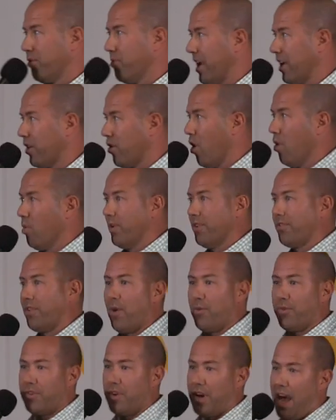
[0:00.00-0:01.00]
my goal was I
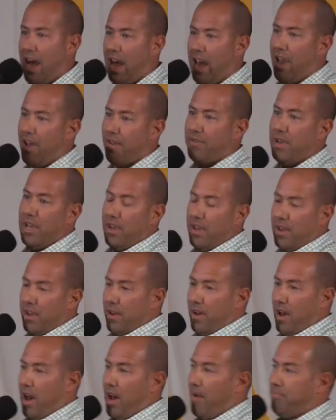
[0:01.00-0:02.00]
was going to have
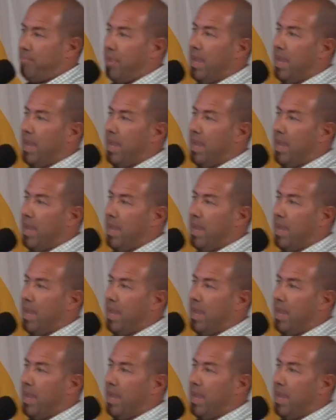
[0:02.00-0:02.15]
I